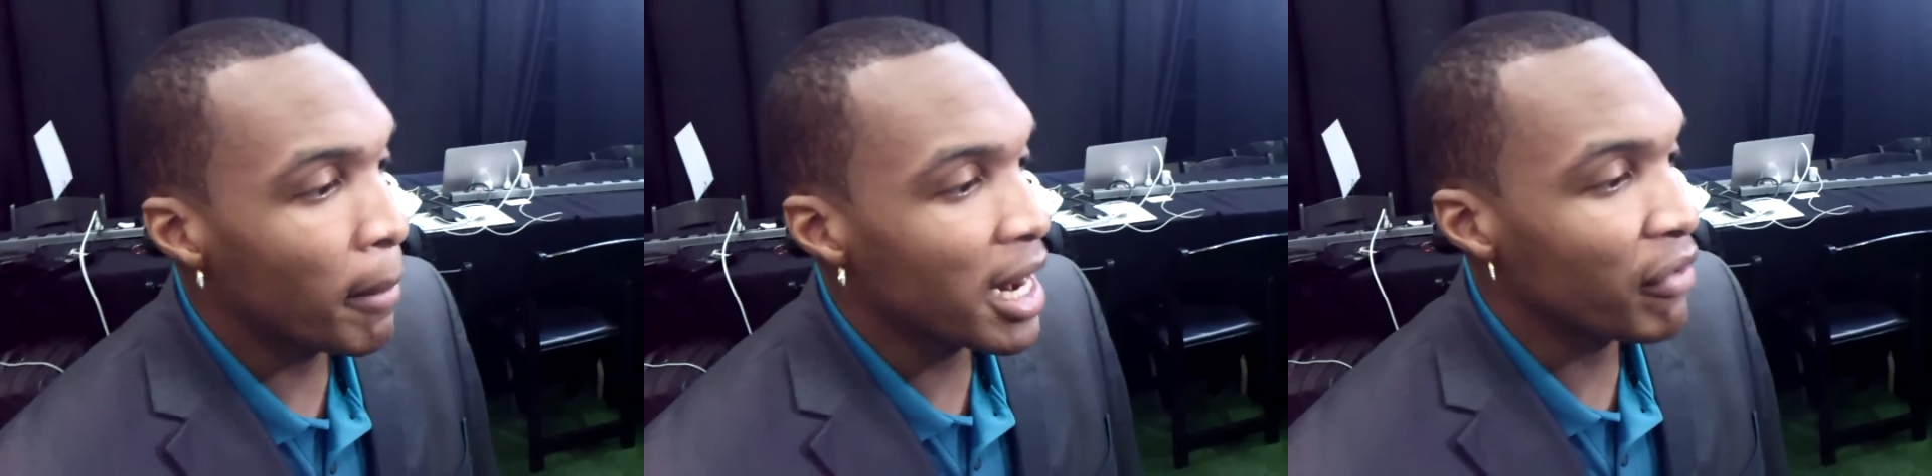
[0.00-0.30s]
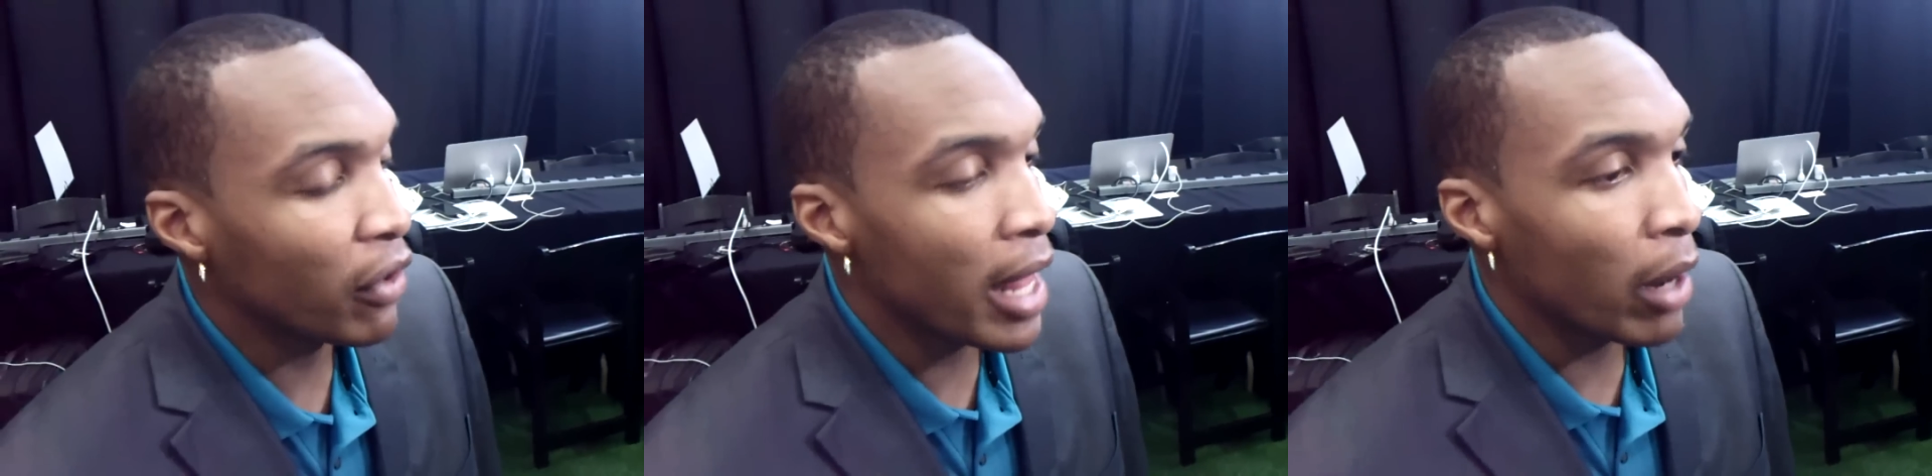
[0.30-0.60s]
But
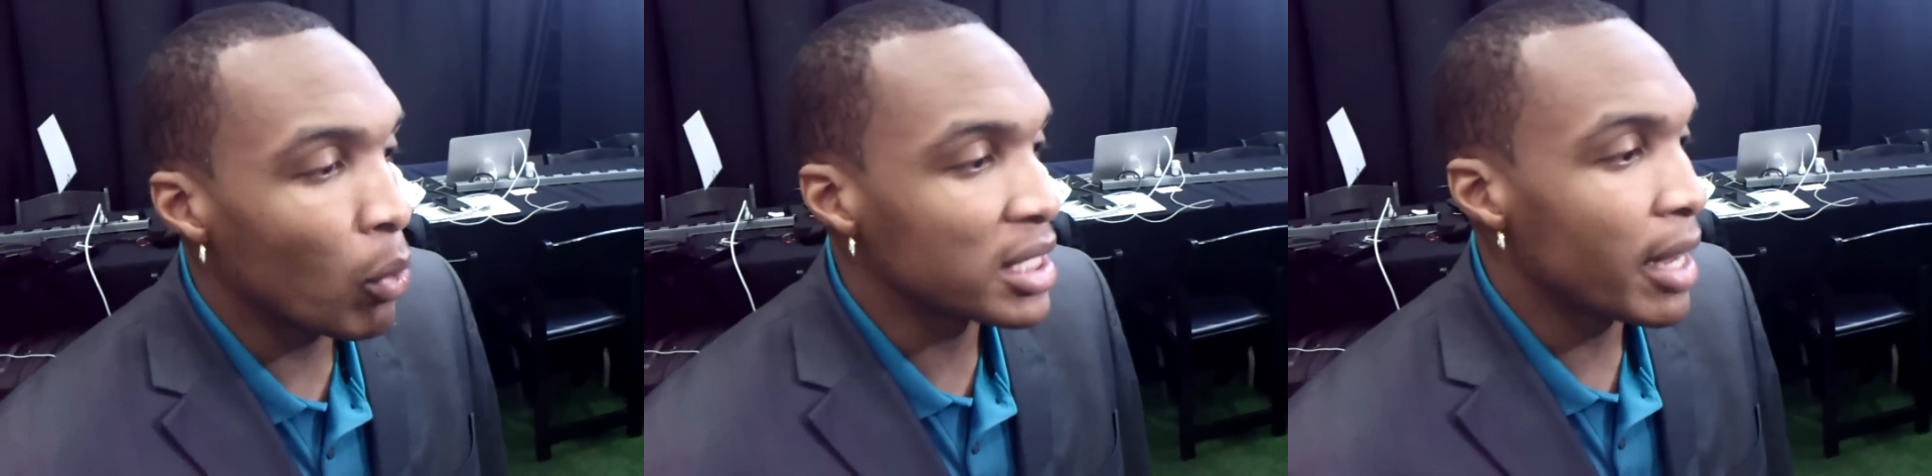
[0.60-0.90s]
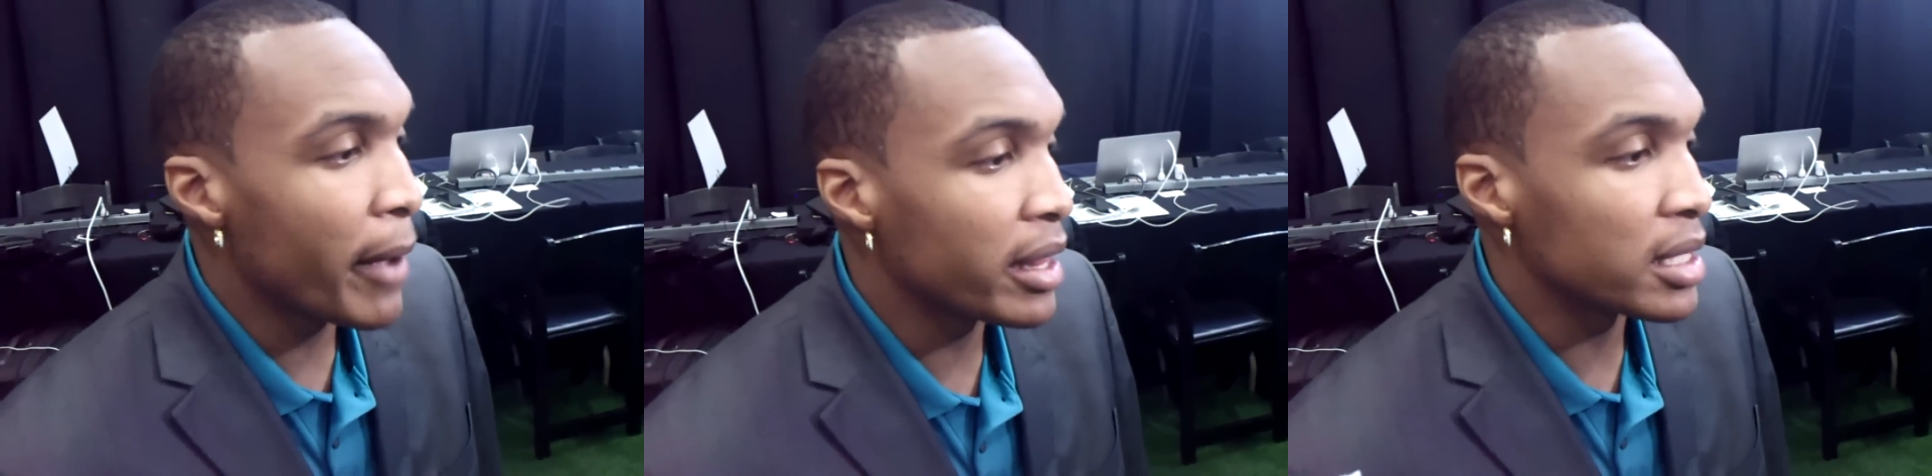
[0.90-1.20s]
I feel like once
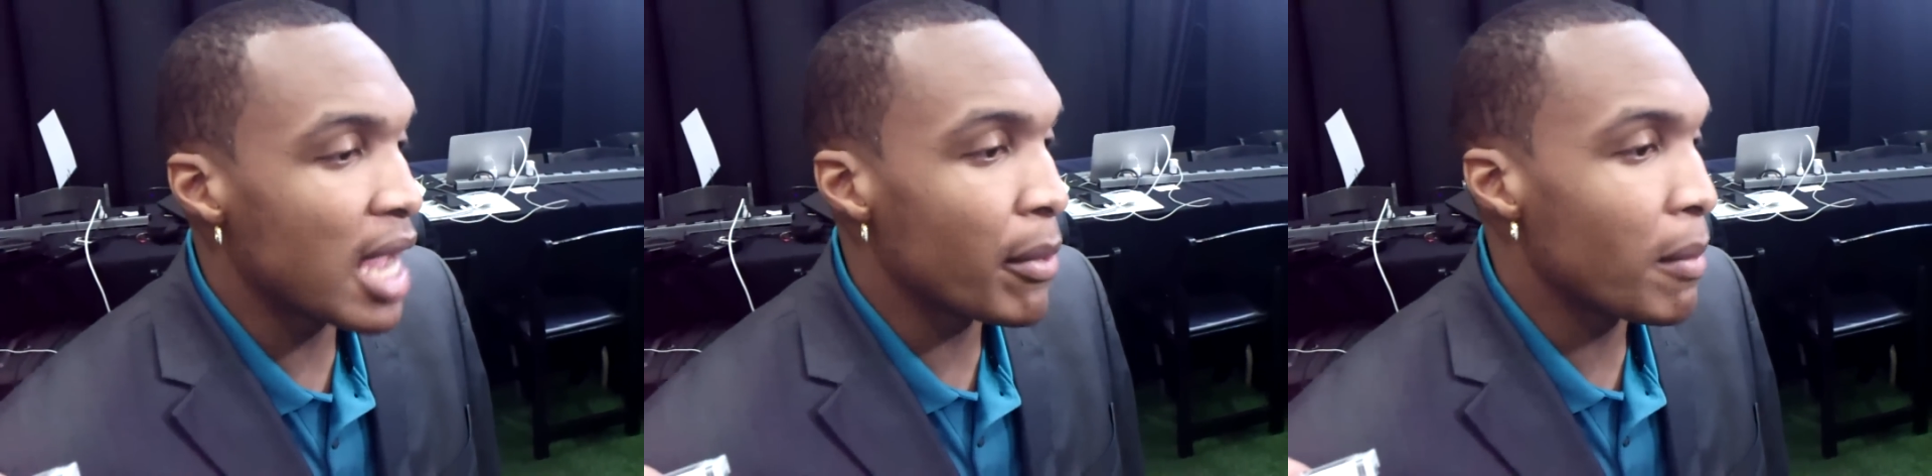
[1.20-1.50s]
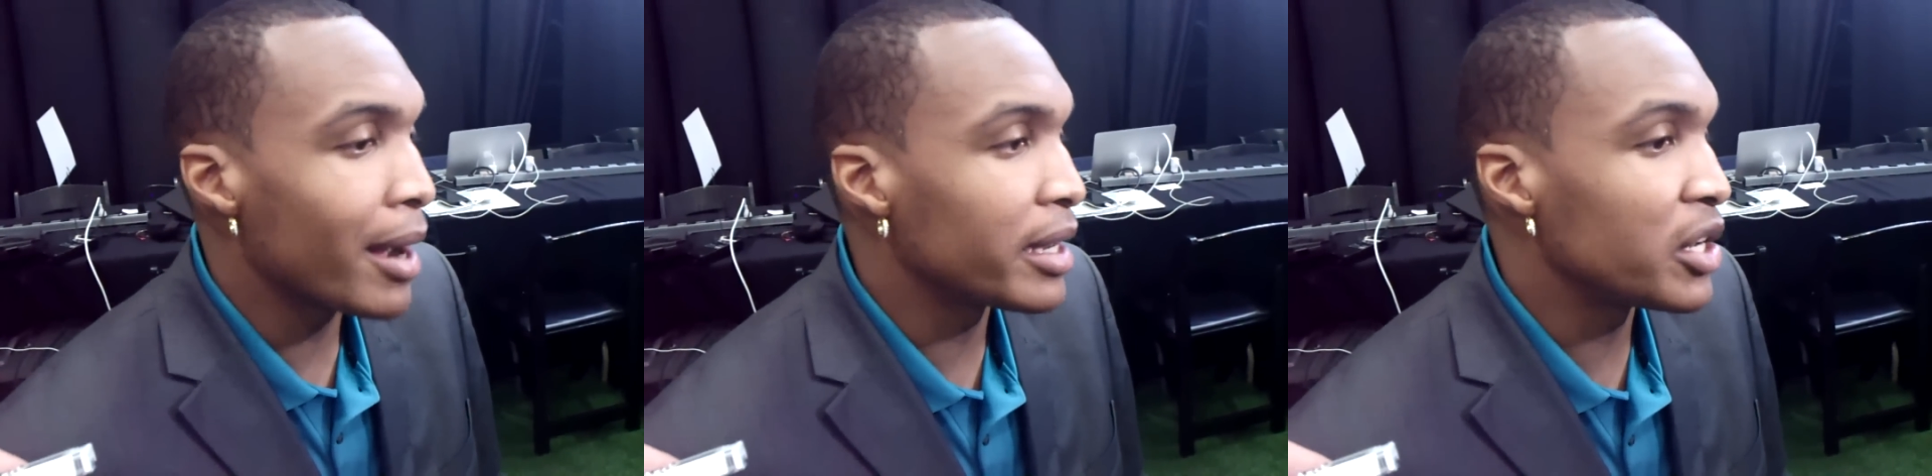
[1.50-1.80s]
I'm at the top of my